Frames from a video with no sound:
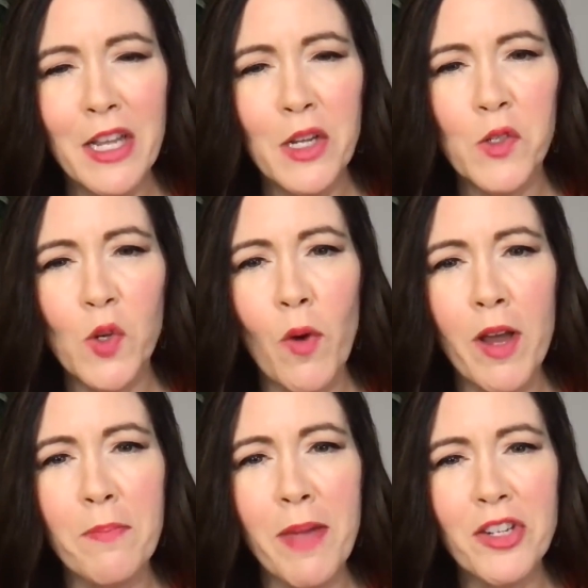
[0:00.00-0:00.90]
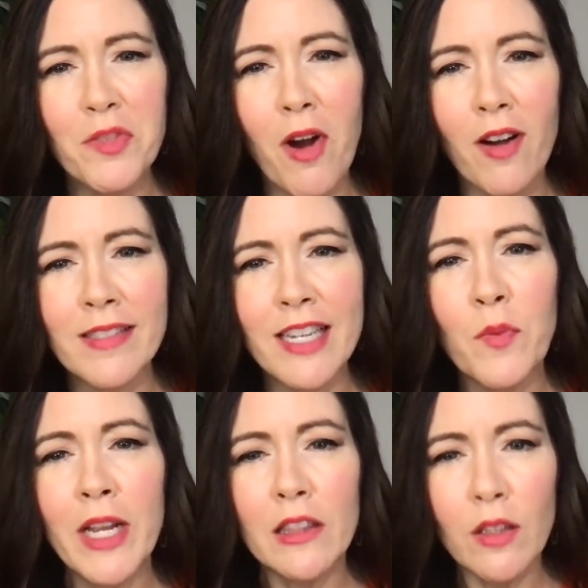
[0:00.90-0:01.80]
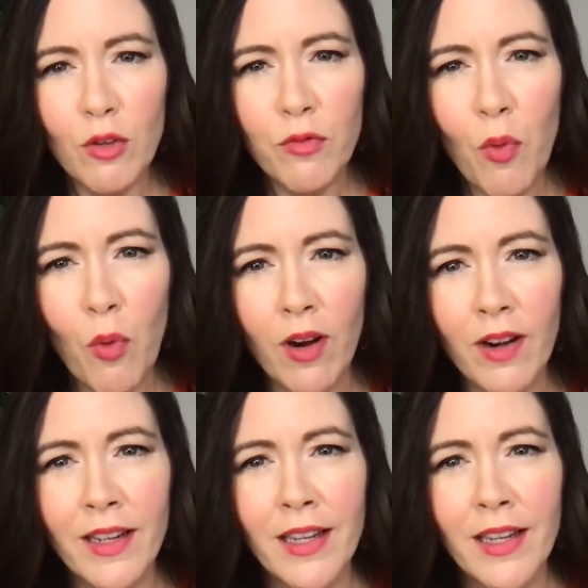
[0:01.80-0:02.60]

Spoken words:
So what benchmarks can we look for